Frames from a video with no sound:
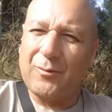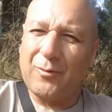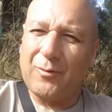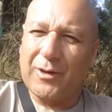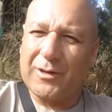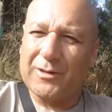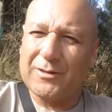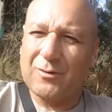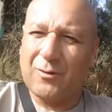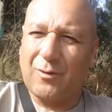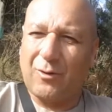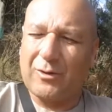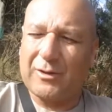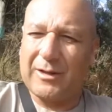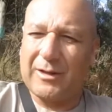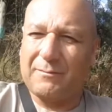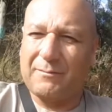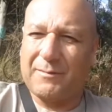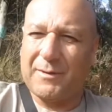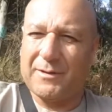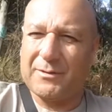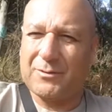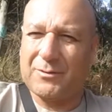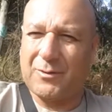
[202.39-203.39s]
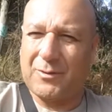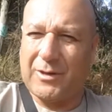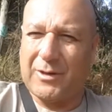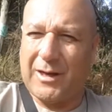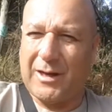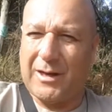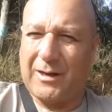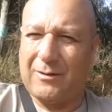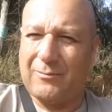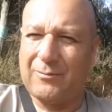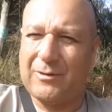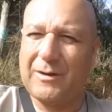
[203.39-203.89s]
had decided
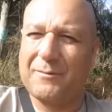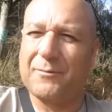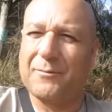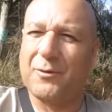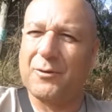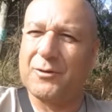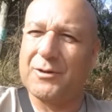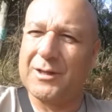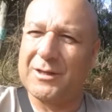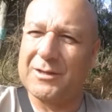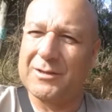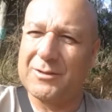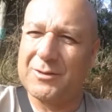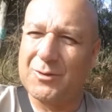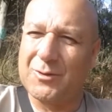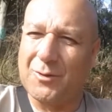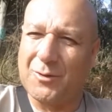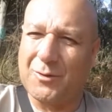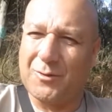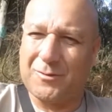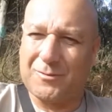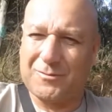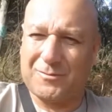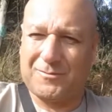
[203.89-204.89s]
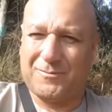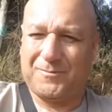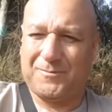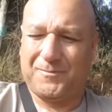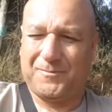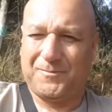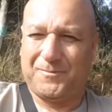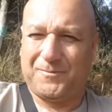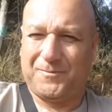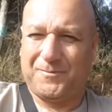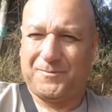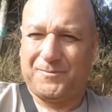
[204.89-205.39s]
not to have personal
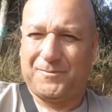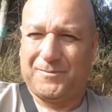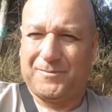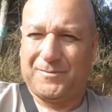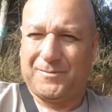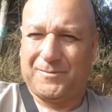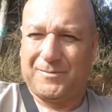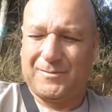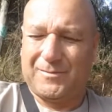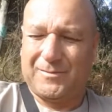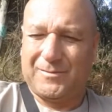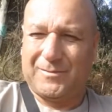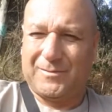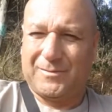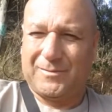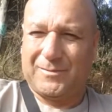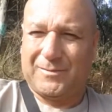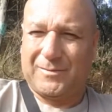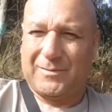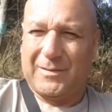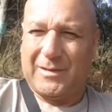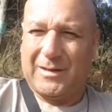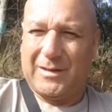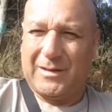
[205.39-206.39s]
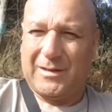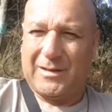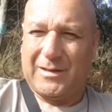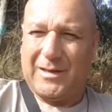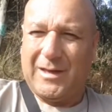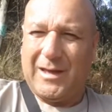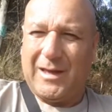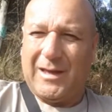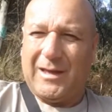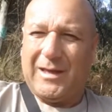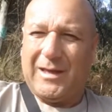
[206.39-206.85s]
protective detail.